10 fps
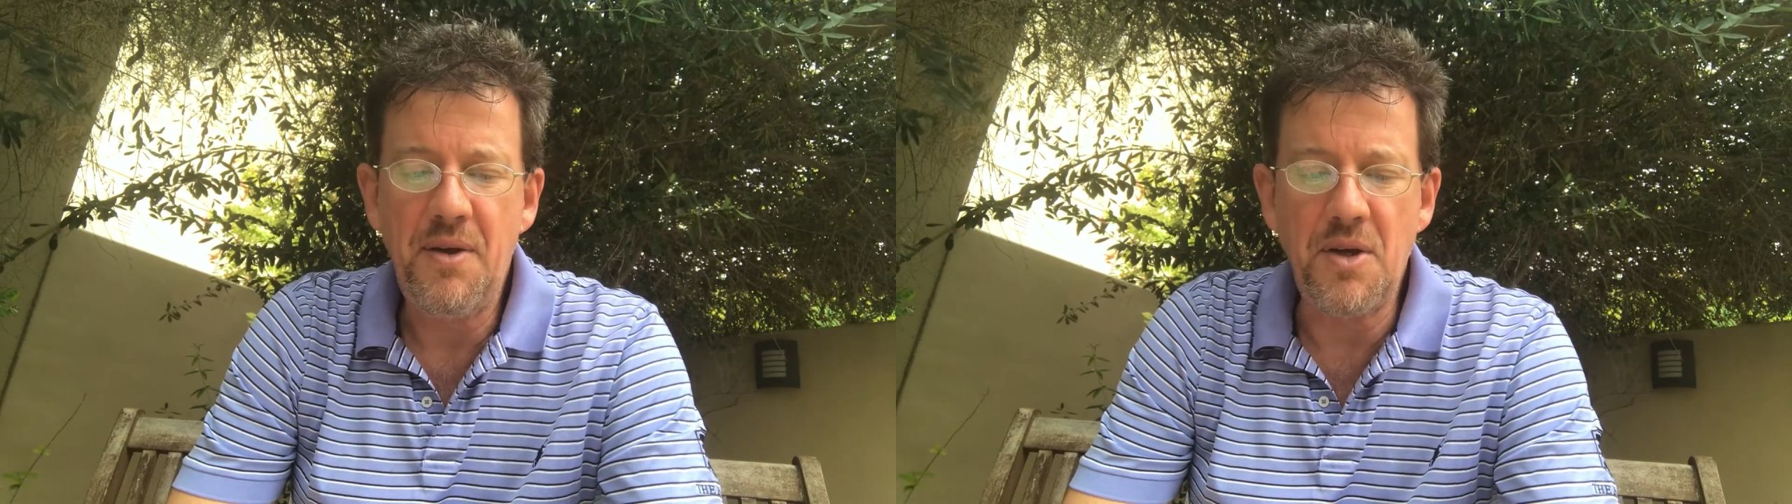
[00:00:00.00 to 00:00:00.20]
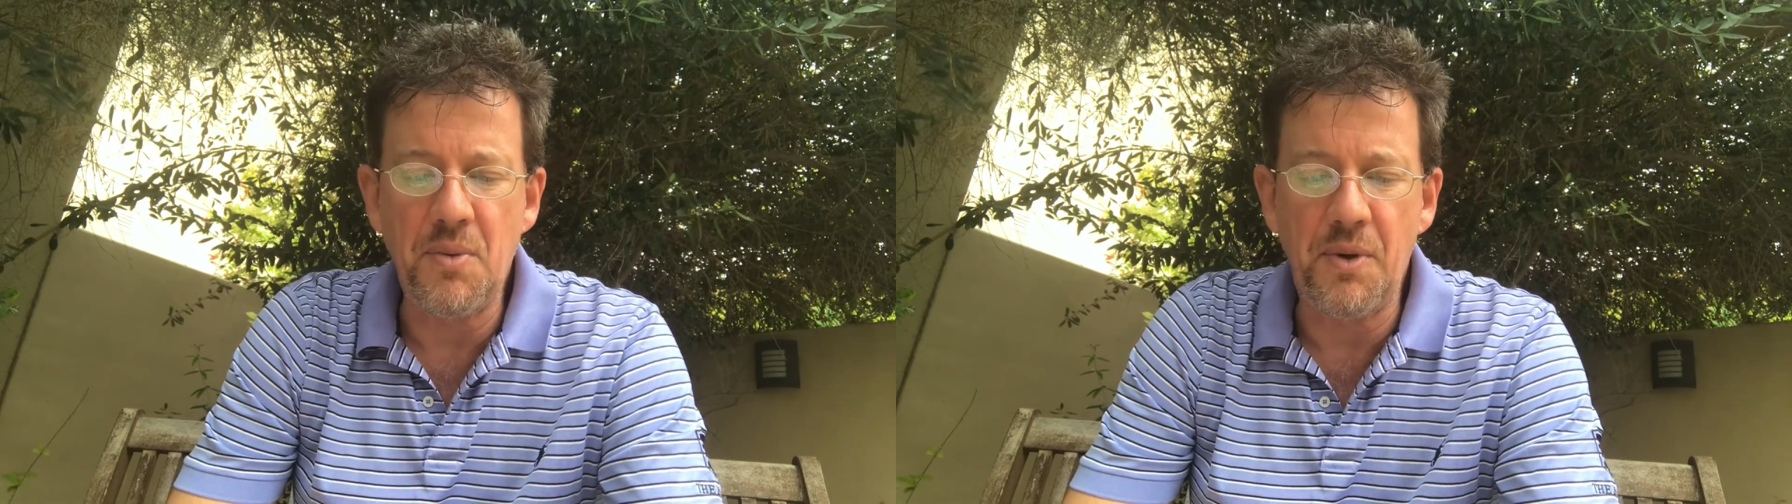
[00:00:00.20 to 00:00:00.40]

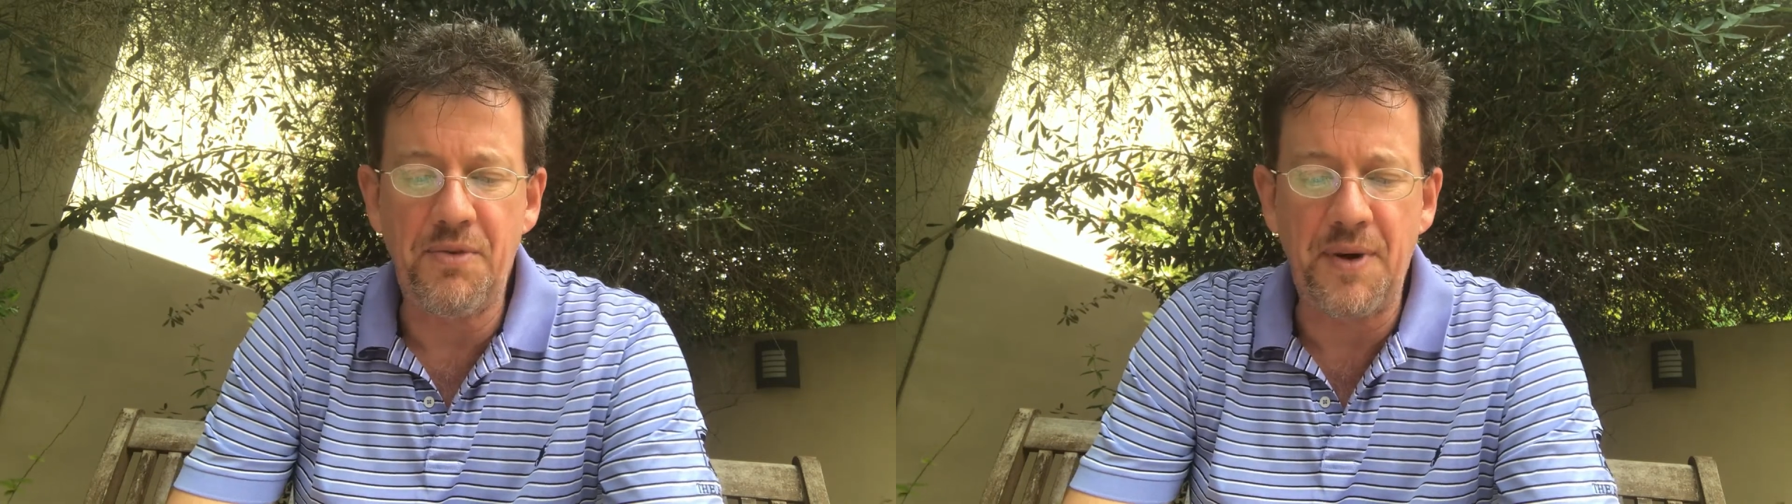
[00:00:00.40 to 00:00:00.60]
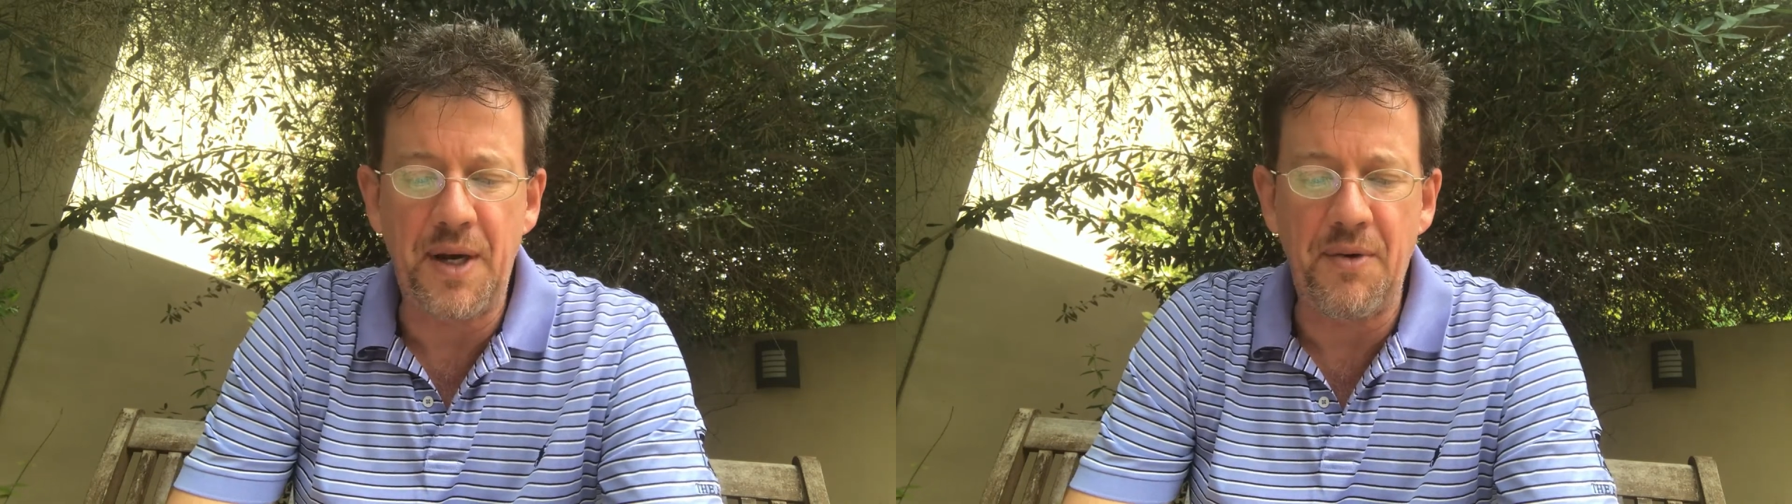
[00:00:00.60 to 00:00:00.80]
you will
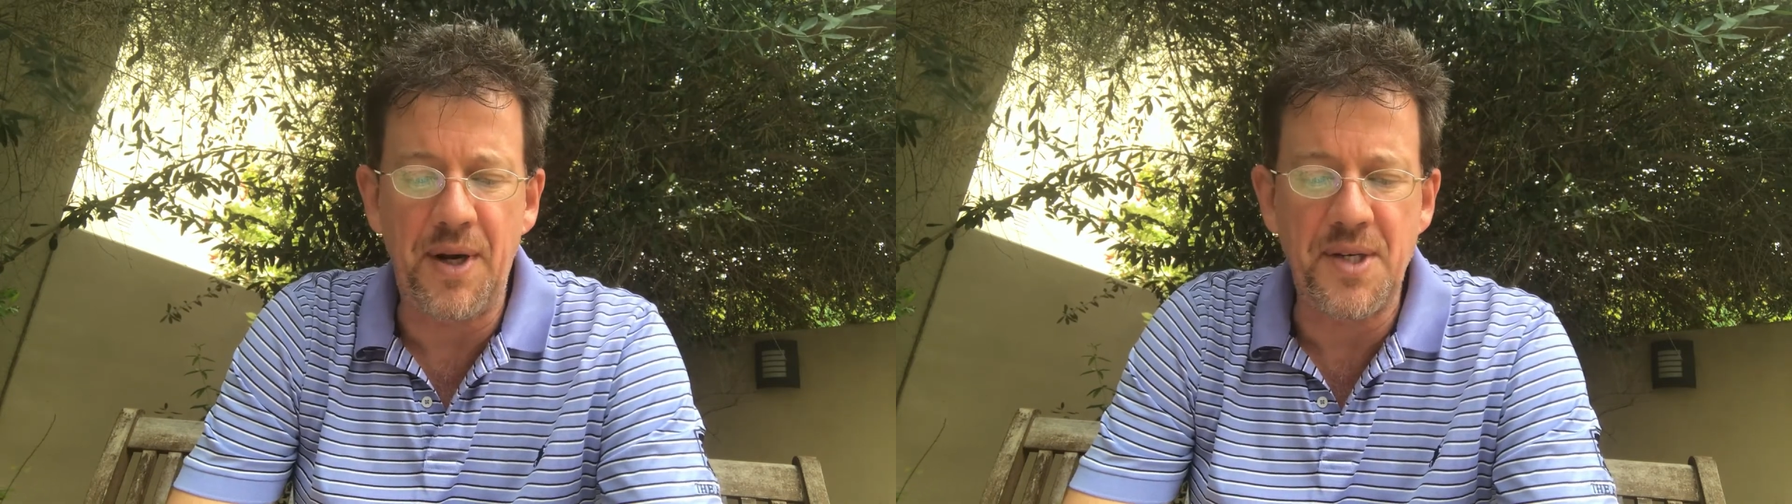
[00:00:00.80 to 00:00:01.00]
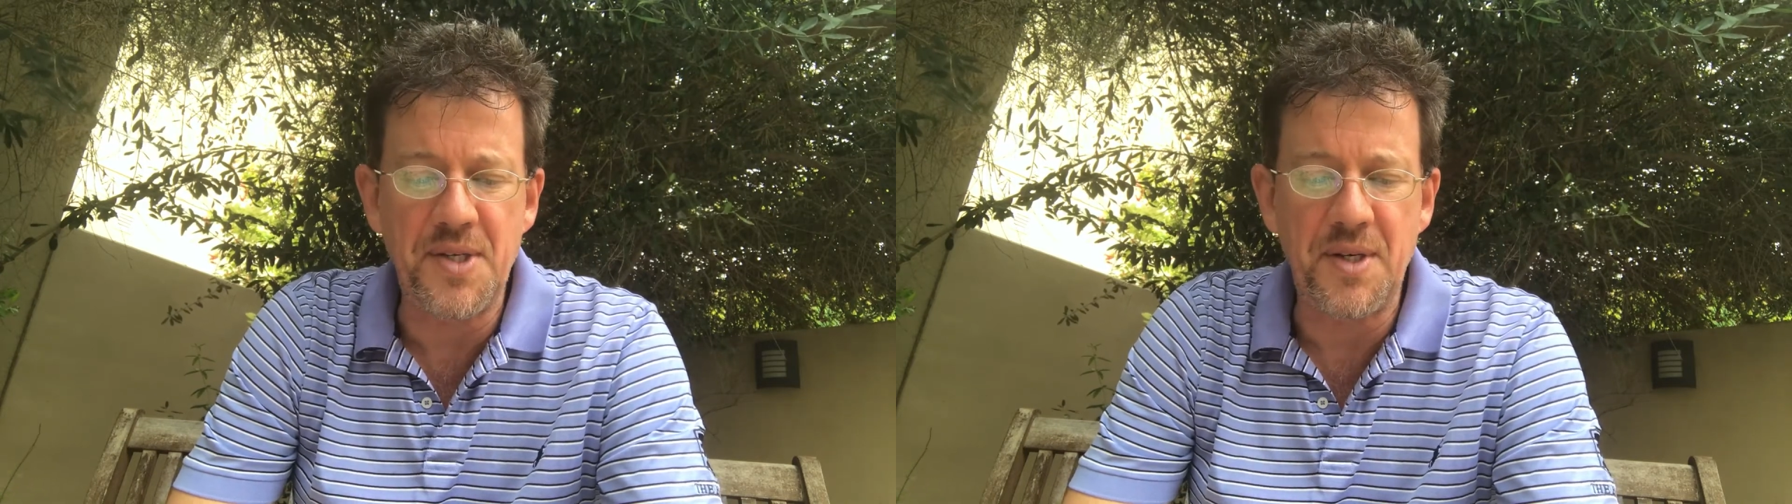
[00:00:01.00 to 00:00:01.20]
find
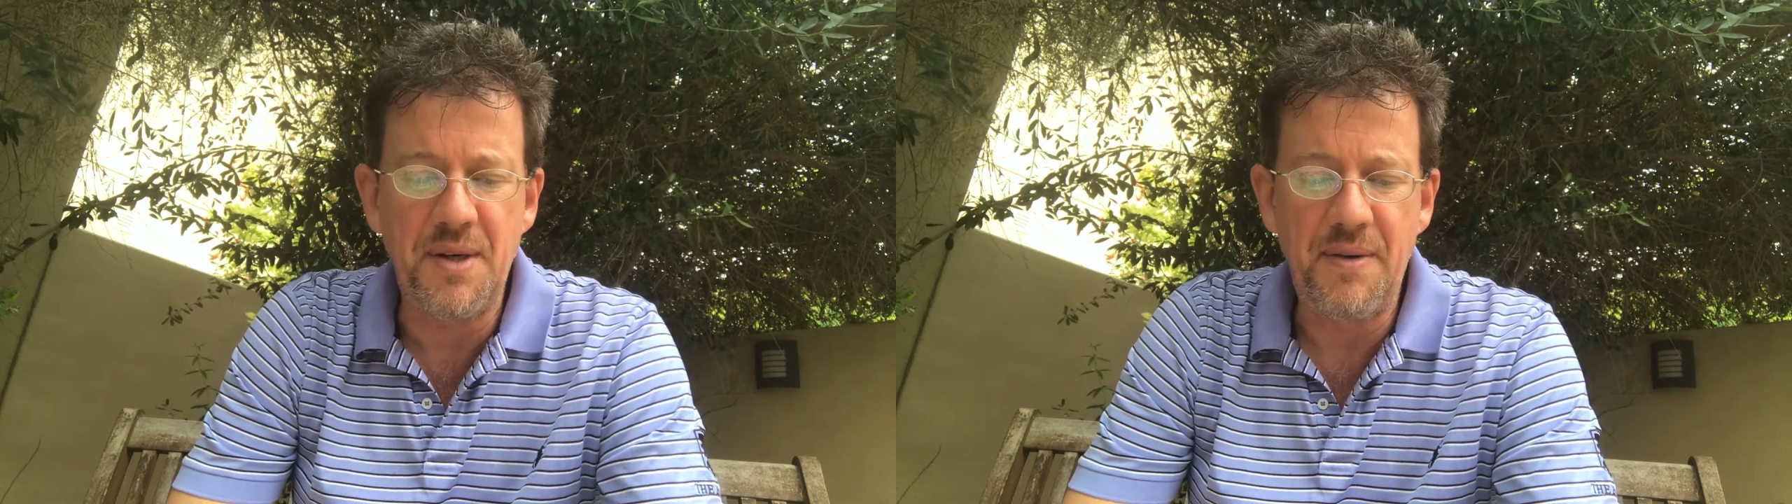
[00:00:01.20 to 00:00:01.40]
rest.